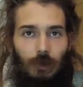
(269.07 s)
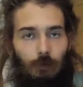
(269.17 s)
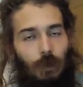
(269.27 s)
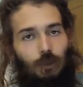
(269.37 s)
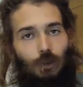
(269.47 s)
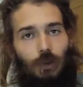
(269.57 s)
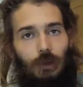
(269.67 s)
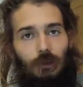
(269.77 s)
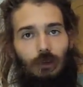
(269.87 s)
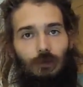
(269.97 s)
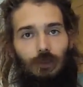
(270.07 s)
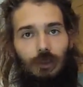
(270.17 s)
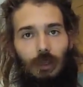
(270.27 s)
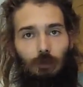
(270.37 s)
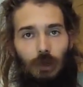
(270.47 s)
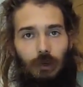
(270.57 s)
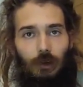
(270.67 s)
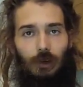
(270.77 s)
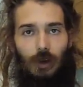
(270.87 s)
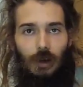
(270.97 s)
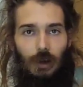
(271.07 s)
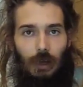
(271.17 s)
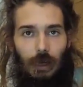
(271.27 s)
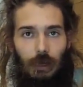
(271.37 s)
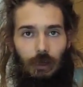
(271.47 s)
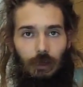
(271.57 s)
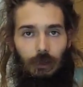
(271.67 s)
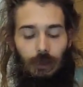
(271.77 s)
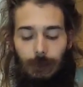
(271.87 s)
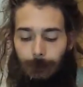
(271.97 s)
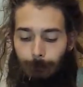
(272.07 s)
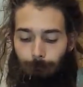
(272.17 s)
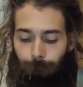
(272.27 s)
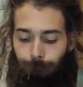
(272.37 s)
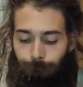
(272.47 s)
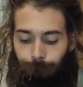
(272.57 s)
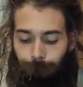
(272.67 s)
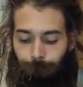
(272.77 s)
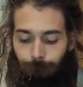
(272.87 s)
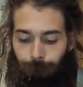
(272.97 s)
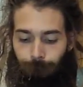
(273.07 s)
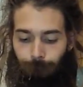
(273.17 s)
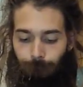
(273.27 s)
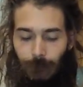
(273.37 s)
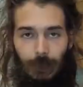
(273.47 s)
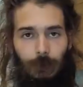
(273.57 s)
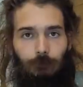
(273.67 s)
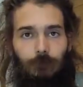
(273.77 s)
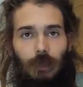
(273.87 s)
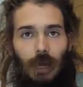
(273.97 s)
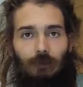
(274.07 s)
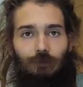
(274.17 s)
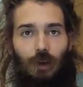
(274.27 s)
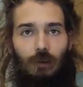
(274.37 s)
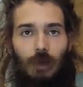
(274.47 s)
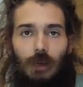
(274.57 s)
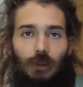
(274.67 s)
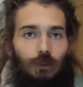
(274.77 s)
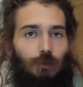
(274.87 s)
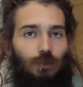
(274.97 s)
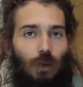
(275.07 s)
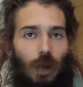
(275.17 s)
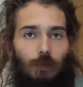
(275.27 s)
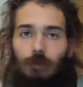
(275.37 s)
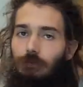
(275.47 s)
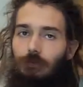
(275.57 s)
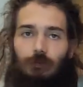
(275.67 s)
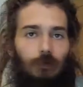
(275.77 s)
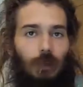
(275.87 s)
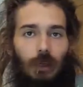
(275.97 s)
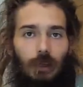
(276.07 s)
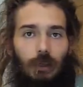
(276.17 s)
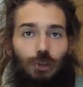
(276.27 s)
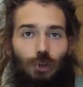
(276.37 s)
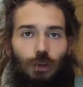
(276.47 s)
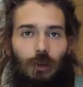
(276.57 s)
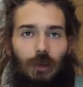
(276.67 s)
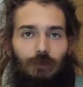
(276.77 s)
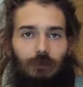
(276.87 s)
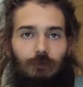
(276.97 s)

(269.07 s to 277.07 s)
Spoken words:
Make sure you get yourself a stick blender, and yeah, have fun, subscribe, and enjoy your life.